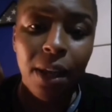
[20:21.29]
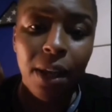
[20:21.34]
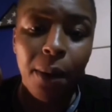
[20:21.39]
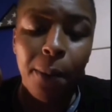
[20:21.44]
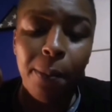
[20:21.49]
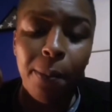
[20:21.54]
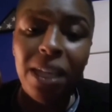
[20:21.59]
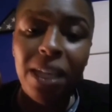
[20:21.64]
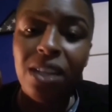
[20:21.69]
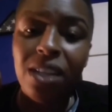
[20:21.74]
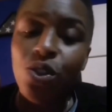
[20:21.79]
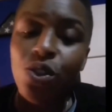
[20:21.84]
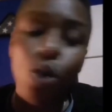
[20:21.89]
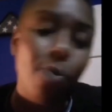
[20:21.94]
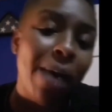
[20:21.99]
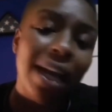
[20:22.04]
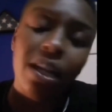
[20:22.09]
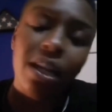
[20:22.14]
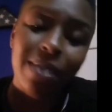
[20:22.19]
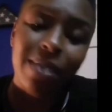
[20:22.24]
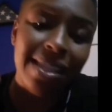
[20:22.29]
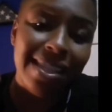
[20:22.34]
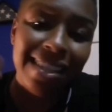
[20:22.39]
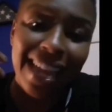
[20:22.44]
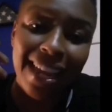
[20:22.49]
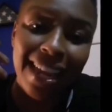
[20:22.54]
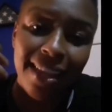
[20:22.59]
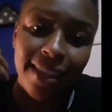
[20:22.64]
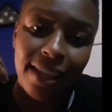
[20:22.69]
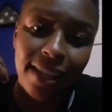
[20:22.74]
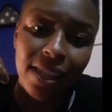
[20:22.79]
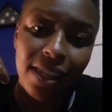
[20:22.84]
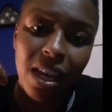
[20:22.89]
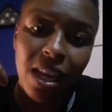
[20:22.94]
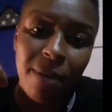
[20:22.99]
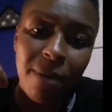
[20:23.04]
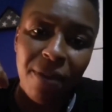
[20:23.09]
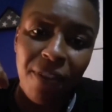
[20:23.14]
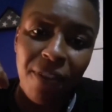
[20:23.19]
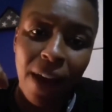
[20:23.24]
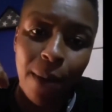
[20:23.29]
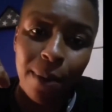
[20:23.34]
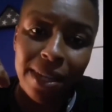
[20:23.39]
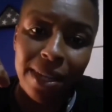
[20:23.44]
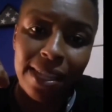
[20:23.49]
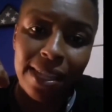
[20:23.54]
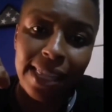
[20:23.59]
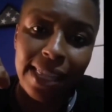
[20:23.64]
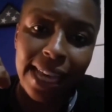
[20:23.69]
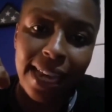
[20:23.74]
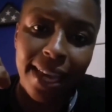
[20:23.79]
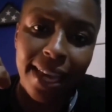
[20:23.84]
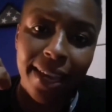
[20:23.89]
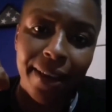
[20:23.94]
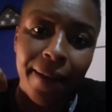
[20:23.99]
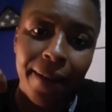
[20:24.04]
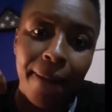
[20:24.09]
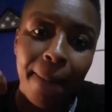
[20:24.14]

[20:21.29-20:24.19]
because nobody would stay in the club if I wasn't there.